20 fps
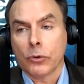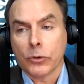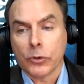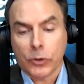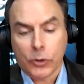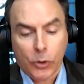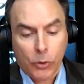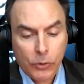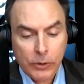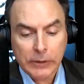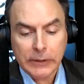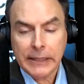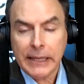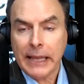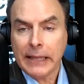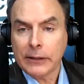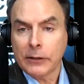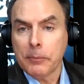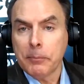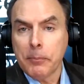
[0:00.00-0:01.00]
currently
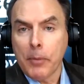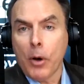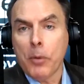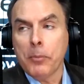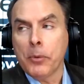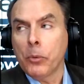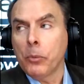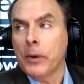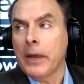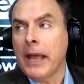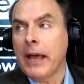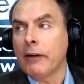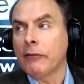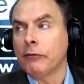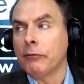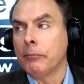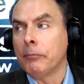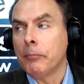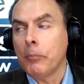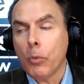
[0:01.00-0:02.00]
at the moment, we
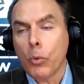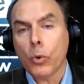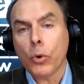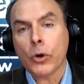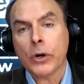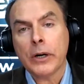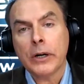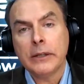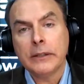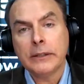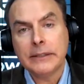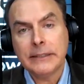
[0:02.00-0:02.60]
have more